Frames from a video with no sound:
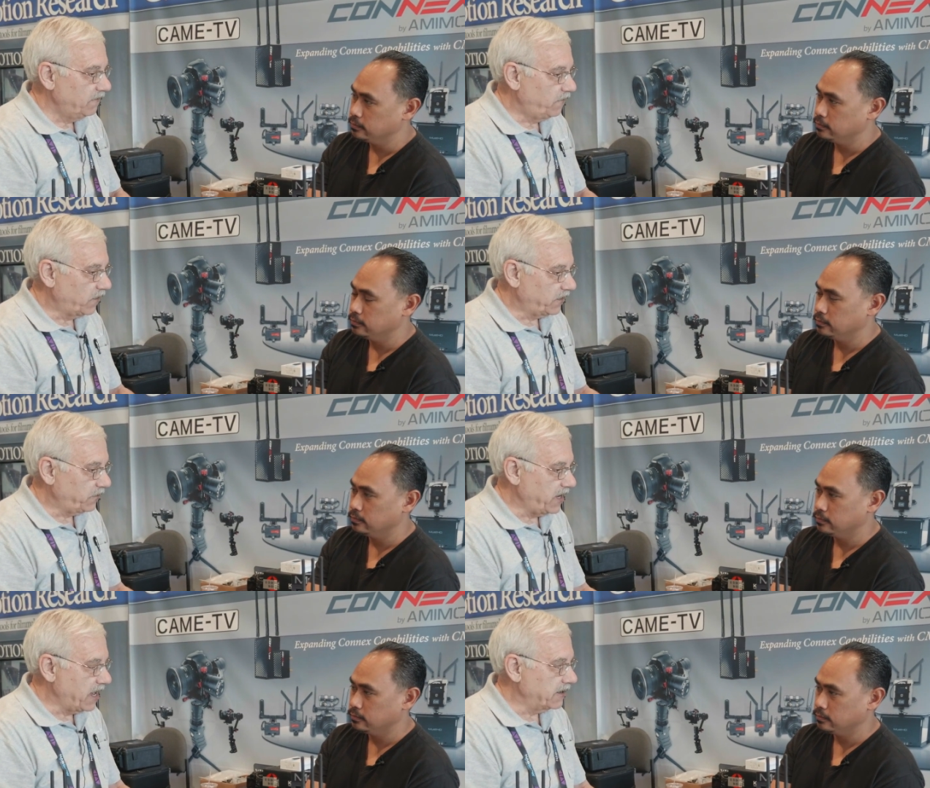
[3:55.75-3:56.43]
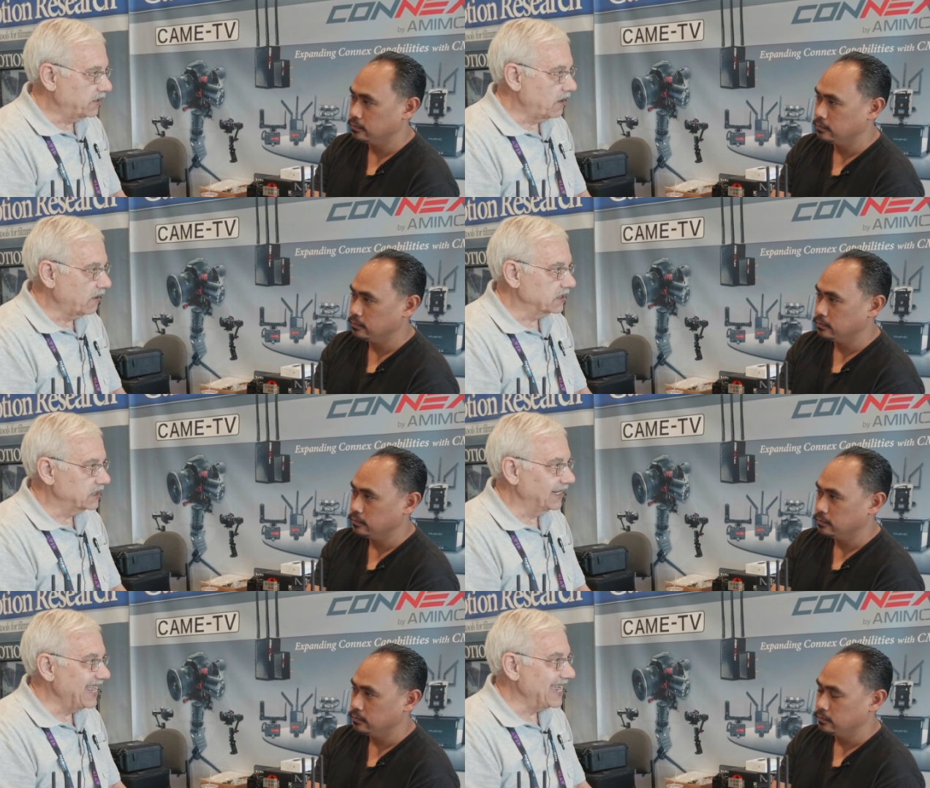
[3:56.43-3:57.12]
Speaker 1: for
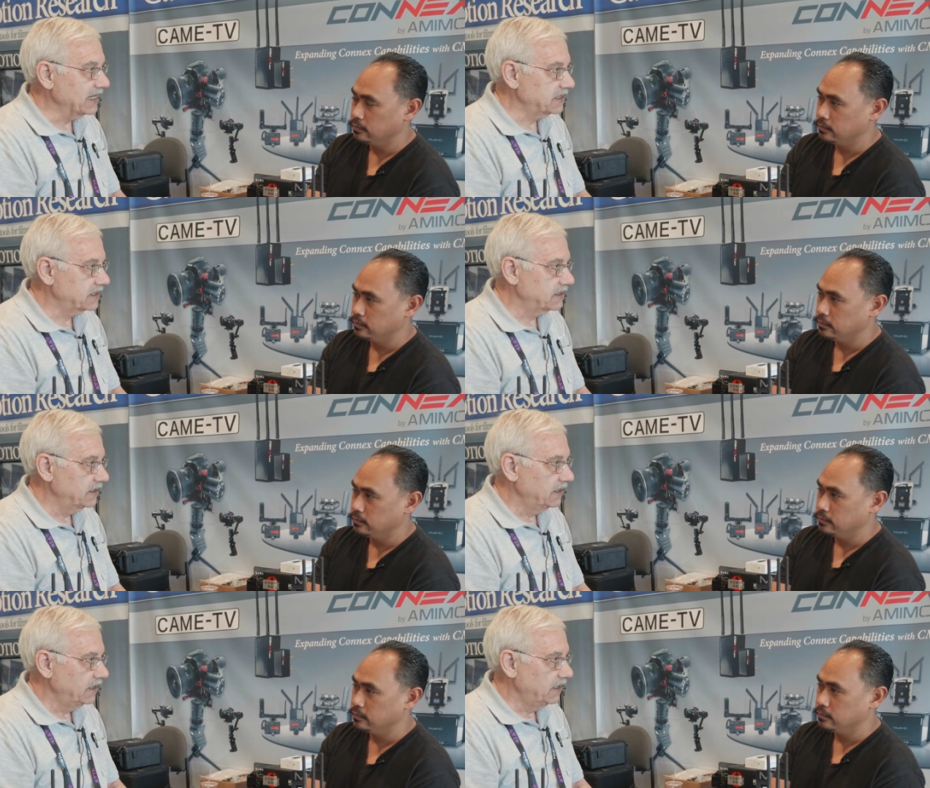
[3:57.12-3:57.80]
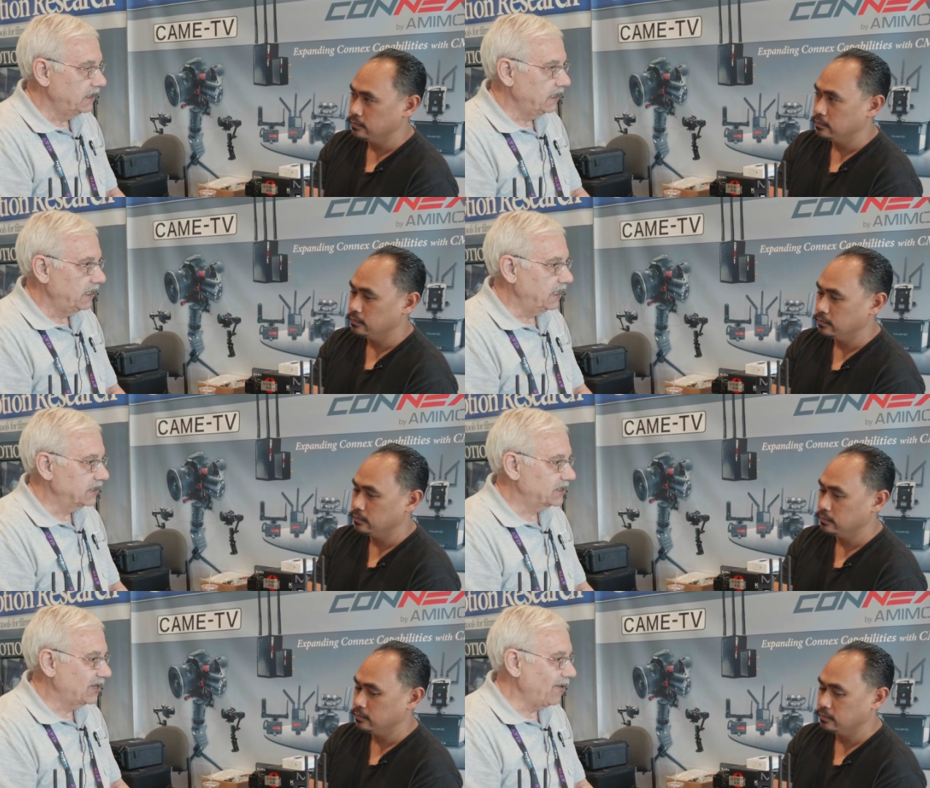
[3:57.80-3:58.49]
$300 less,
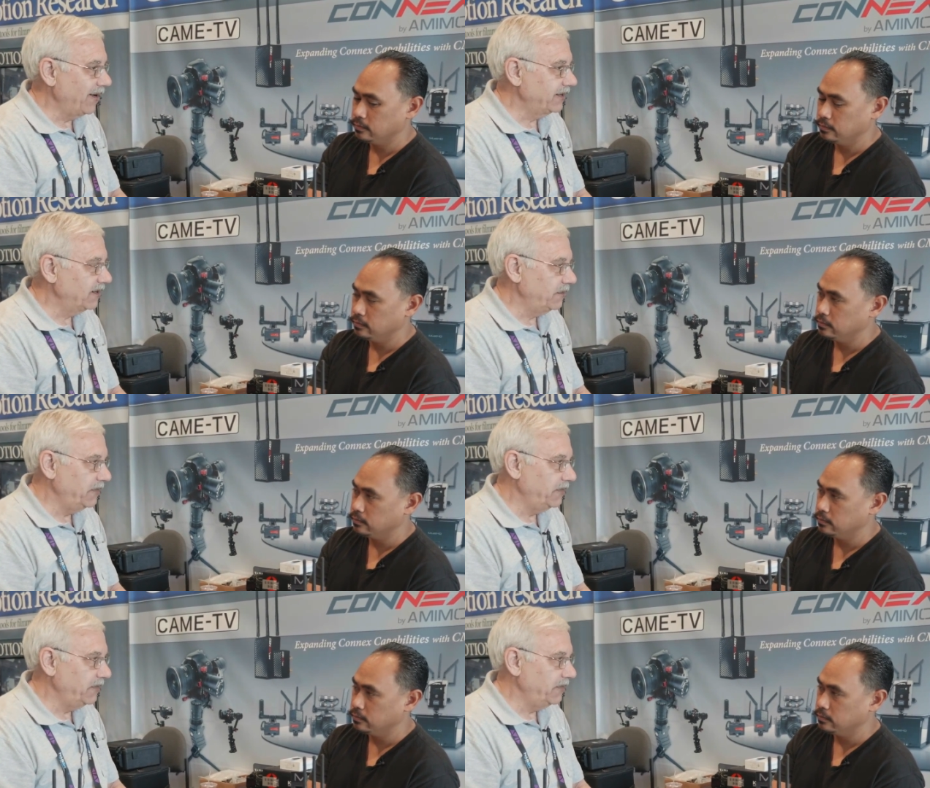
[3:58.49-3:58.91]
is going to